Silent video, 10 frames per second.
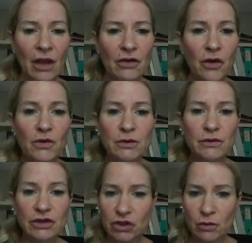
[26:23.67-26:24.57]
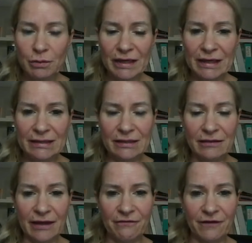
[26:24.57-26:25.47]
those were the two biggies
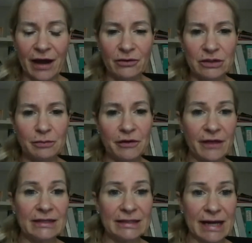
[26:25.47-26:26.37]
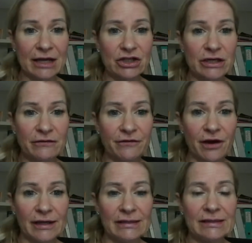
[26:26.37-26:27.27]
that they found. But they did actually
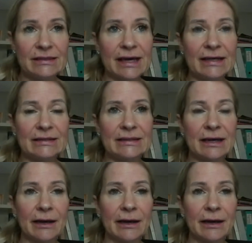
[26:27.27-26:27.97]
find that,